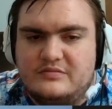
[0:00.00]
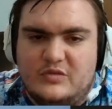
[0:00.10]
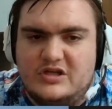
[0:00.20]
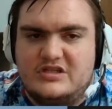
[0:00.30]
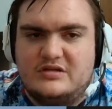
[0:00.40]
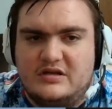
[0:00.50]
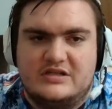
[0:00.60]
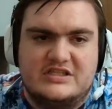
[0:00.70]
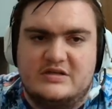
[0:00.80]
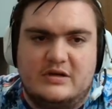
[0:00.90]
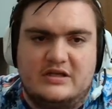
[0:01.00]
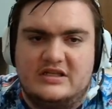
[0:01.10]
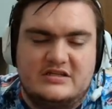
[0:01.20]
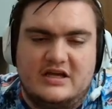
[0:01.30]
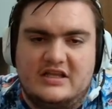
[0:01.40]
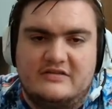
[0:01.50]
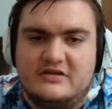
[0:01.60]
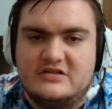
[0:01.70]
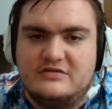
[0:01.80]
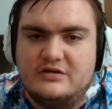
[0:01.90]
Which I don't see why you need to hide the
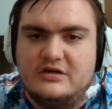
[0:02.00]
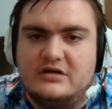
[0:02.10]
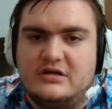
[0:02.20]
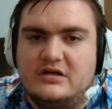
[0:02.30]
first floor.